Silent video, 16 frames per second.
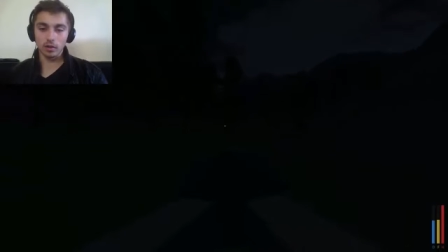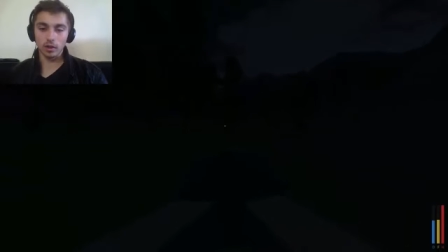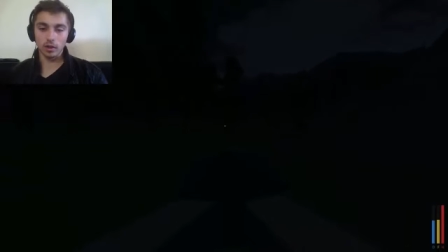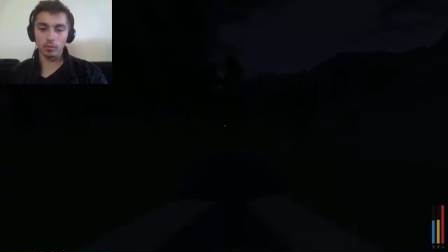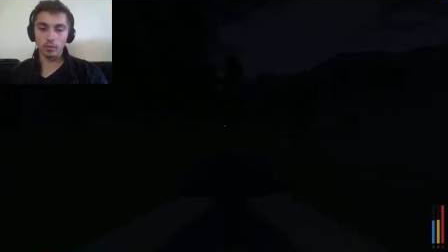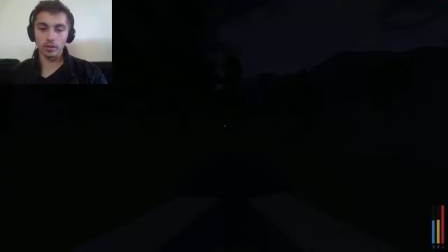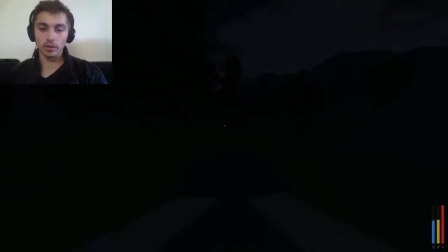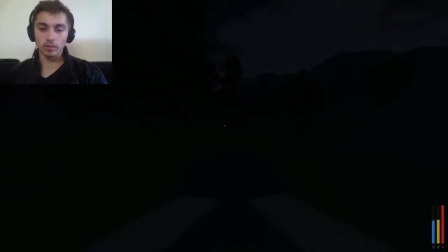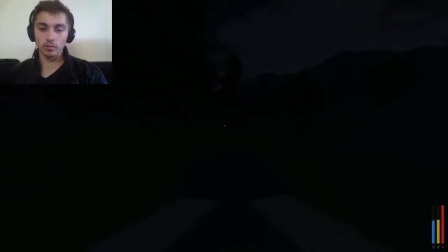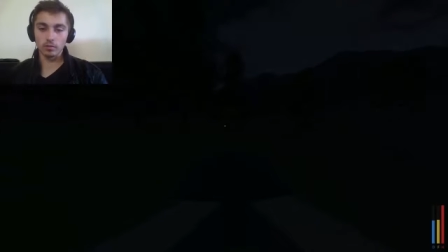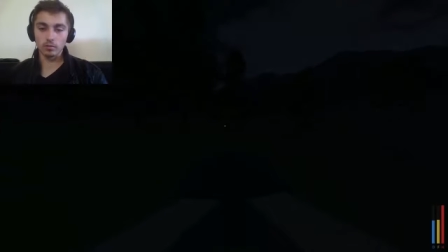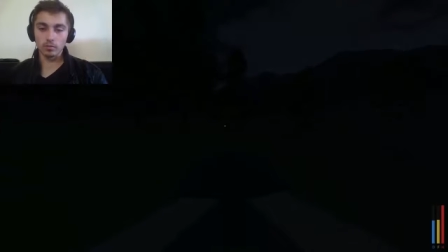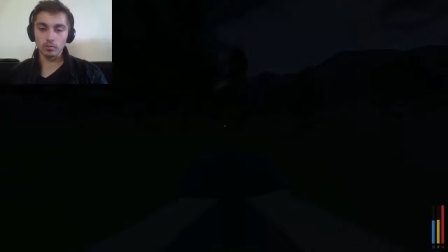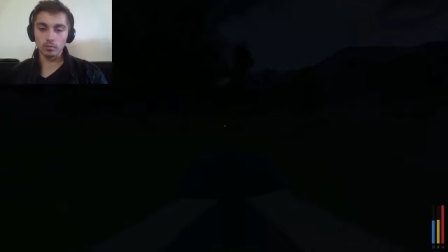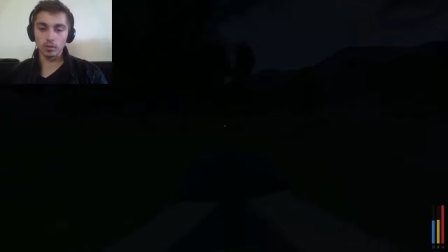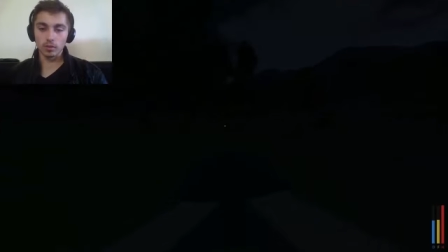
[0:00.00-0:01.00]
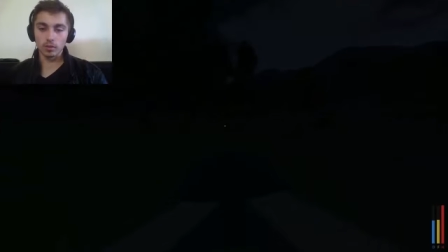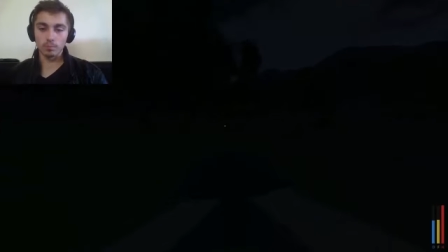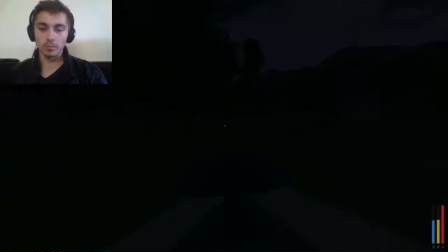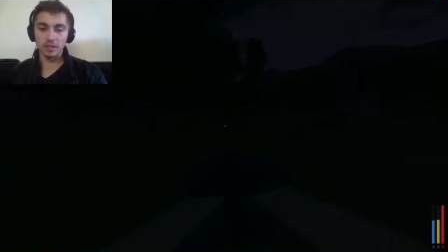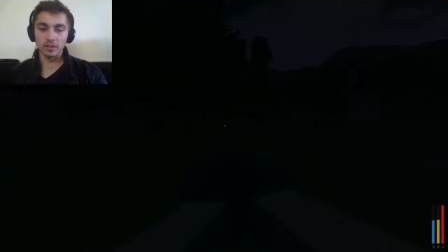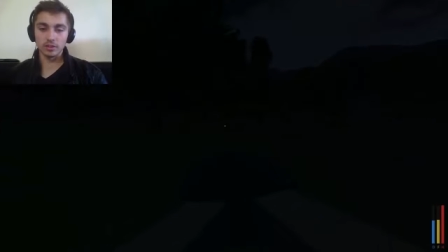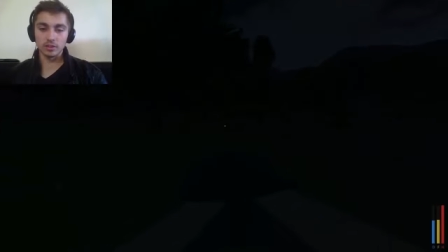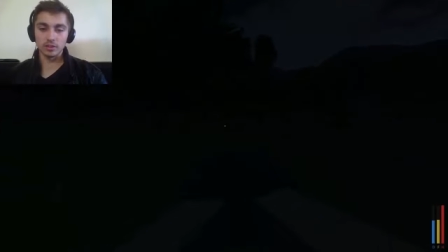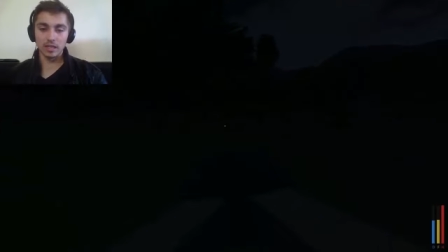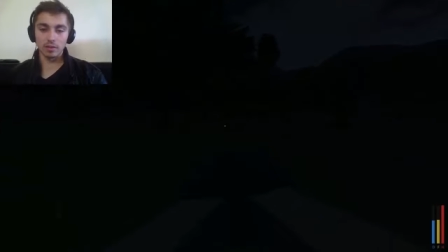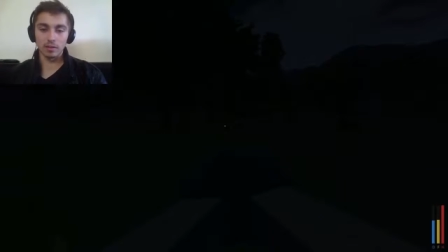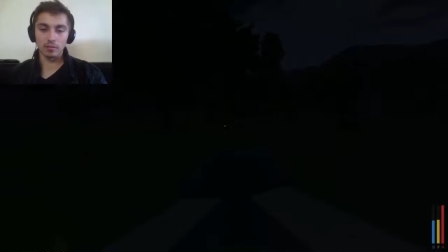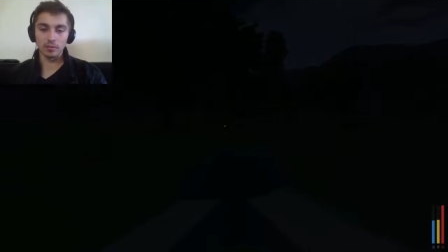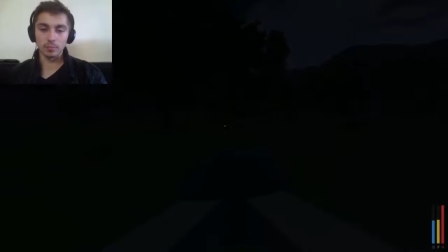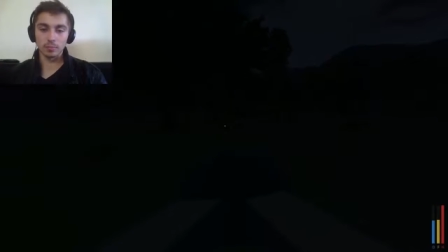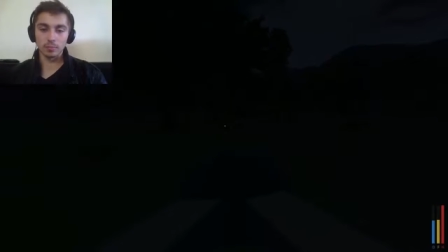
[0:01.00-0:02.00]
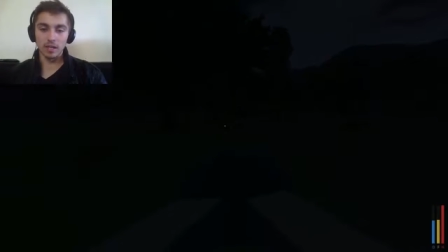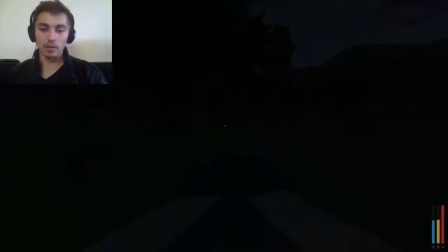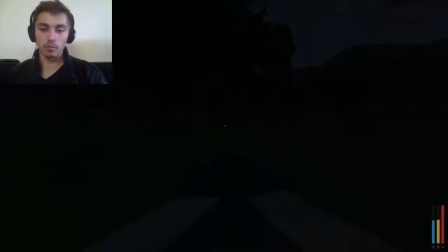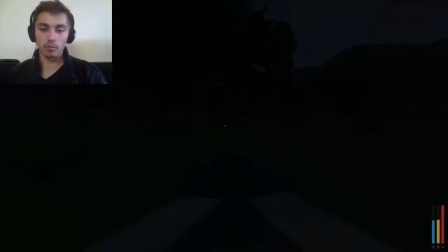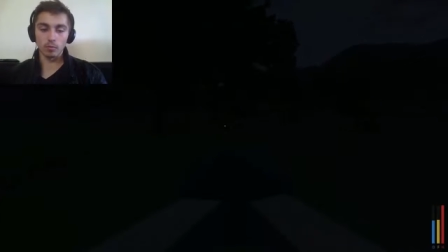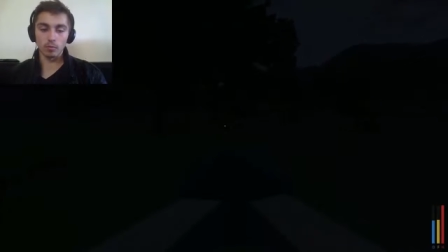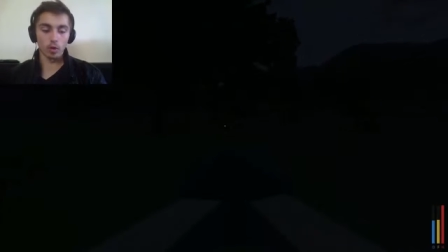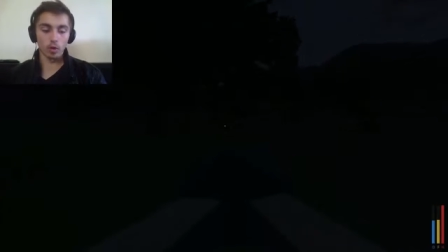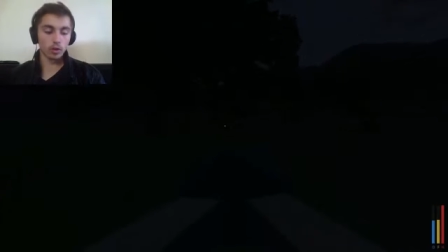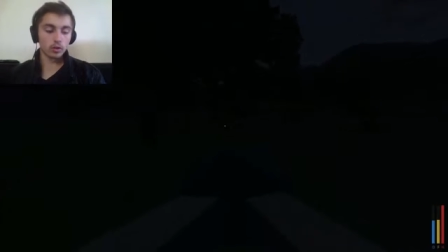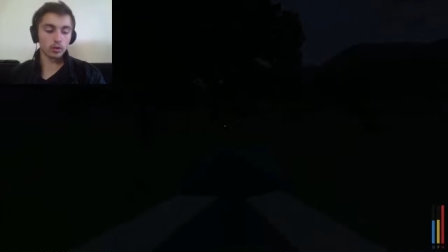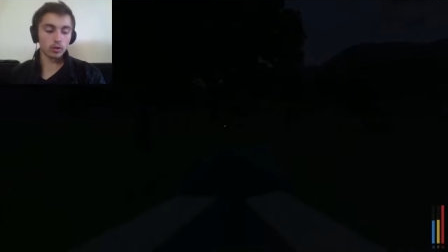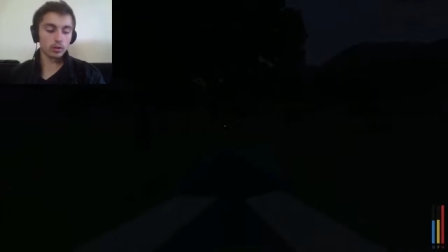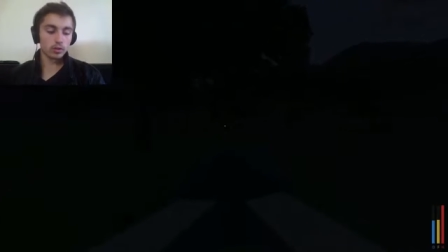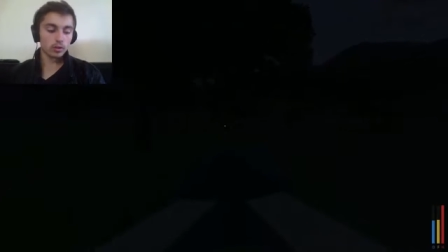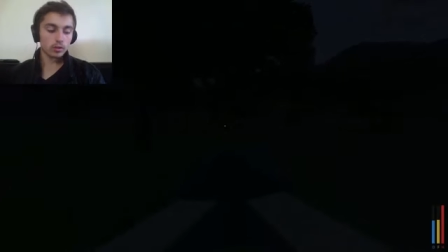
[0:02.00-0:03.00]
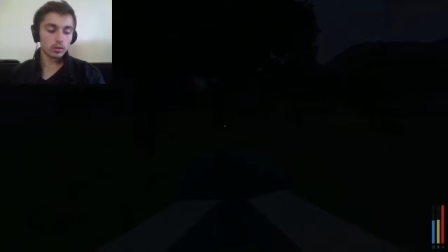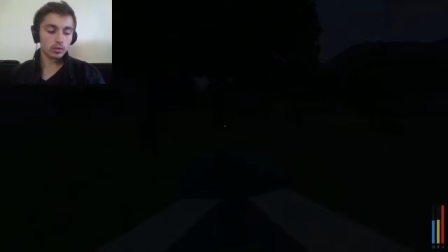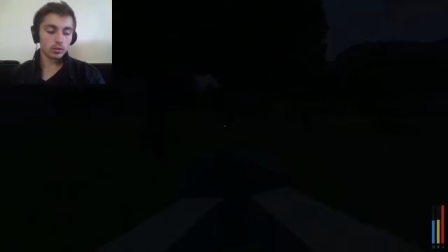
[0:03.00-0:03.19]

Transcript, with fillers: Alright, we're gonna, gonna are gonna beat the shit out of this player with rock.